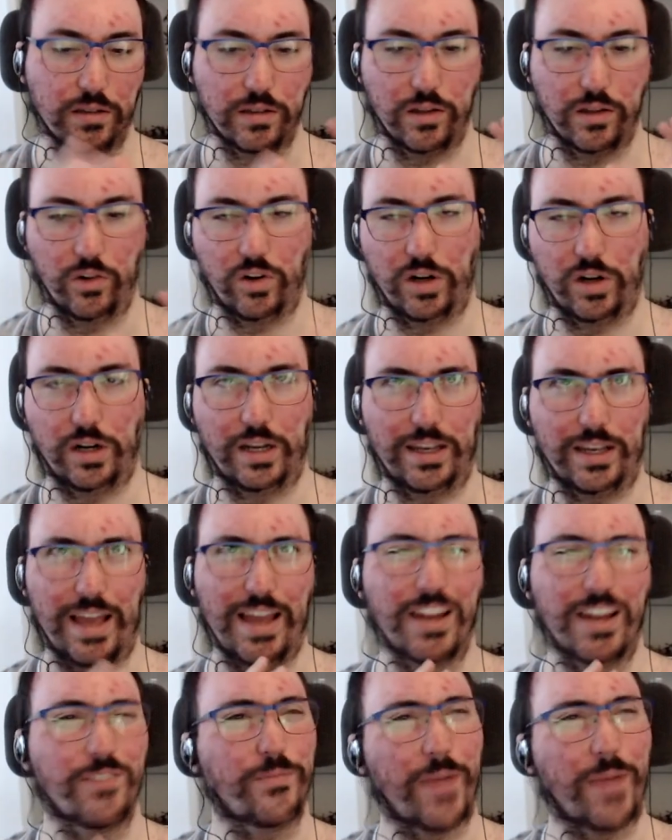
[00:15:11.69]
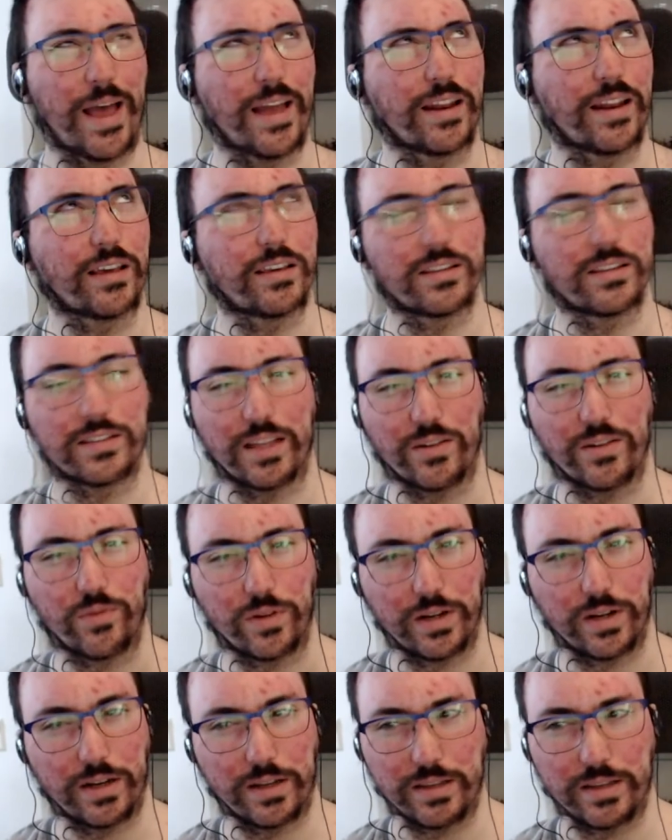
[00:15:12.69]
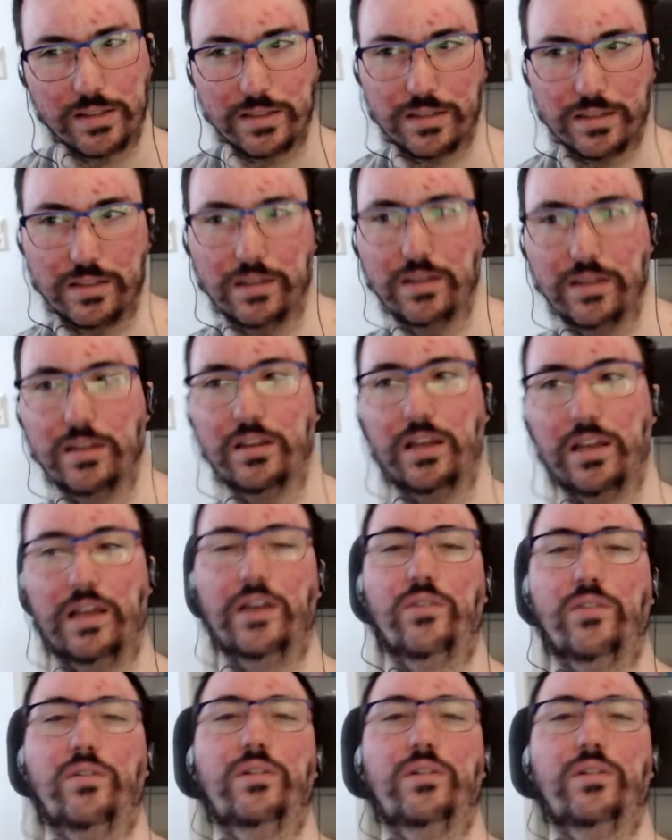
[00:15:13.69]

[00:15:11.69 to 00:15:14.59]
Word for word: or like animatic is that what it is? Uh,